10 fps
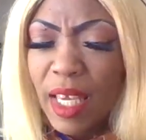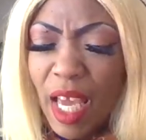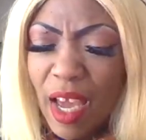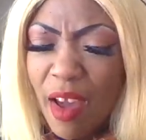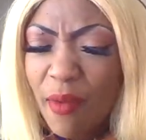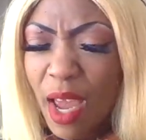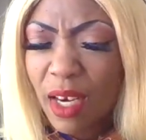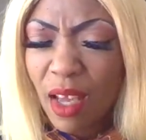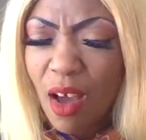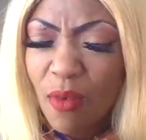Y'all ever
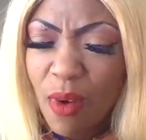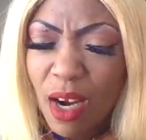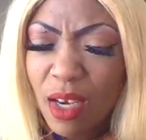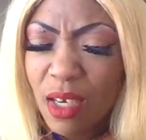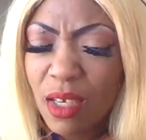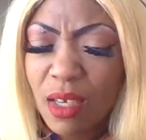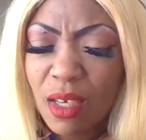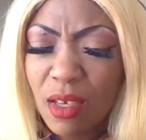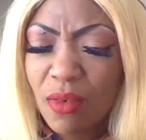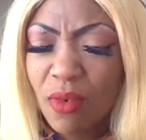had a co-worker
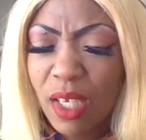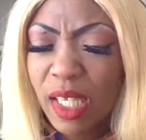or